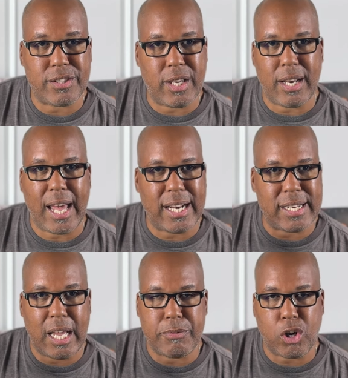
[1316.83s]
So a lot of
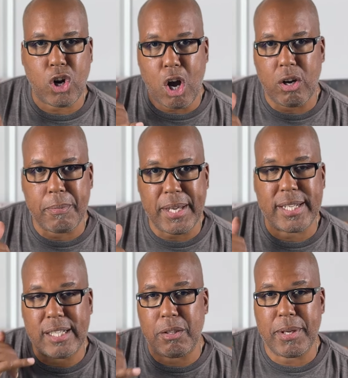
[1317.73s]
times they're calling me,
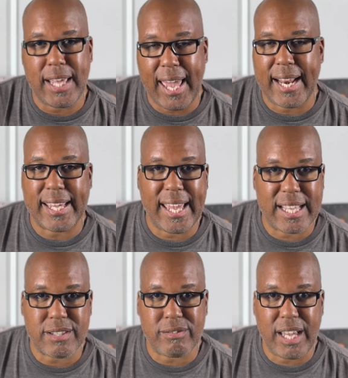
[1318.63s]
telling me they had a
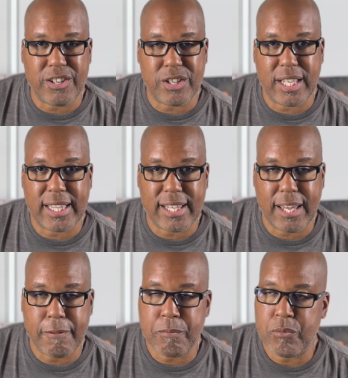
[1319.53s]
cancellation, that
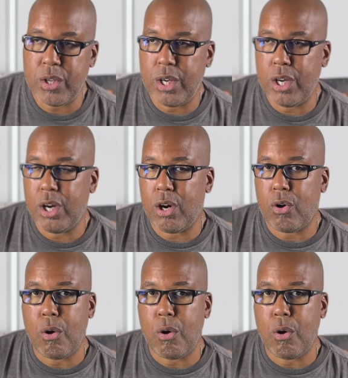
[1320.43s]
they are